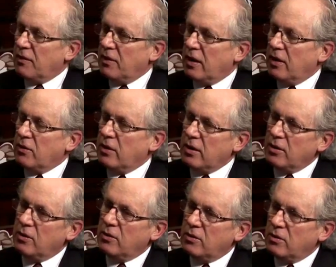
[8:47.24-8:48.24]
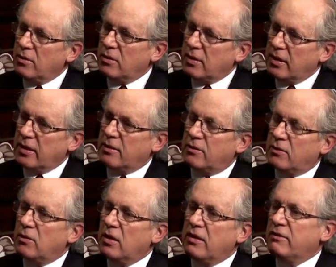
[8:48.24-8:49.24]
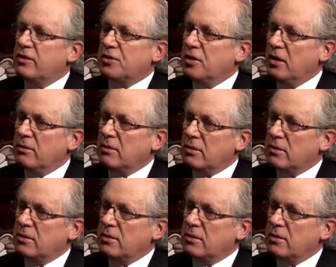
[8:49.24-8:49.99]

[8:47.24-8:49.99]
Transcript: How can you get to love Hashem?